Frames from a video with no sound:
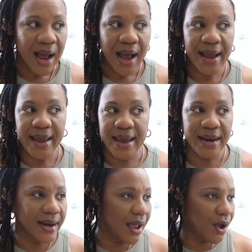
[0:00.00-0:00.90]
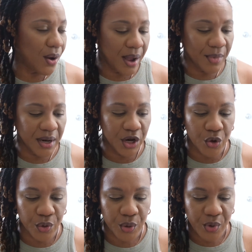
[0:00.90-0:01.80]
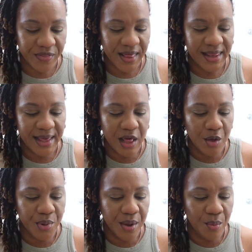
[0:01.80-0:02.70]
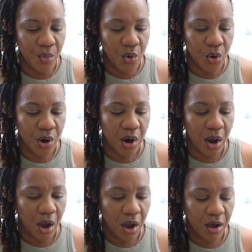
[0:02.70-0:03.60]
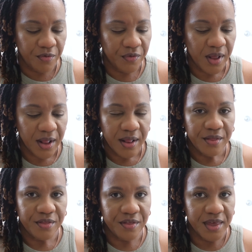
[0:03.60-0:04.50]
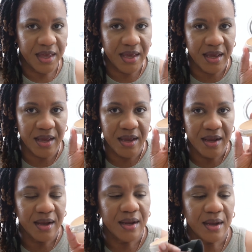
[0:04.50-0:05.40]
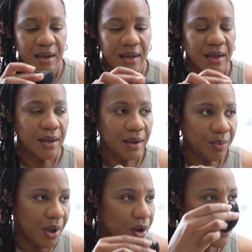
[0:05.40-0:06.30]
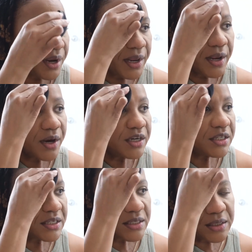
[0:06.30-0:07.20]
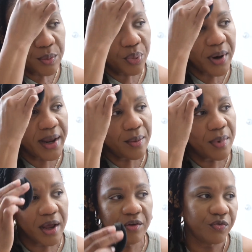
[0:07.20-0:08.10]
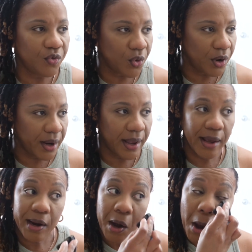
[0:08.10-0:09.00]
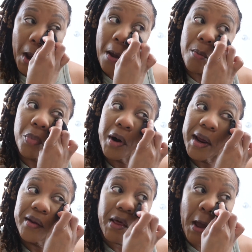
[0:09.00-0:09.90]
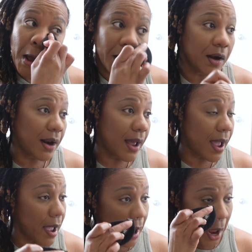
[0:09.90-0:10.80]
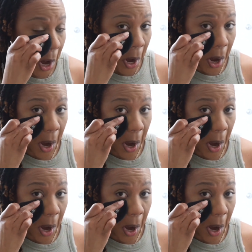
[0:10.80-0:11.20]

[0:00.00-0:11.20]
Again, now I'm going to go in with a little bit more of the powder here just to brighten my forehead, brighten the under eye,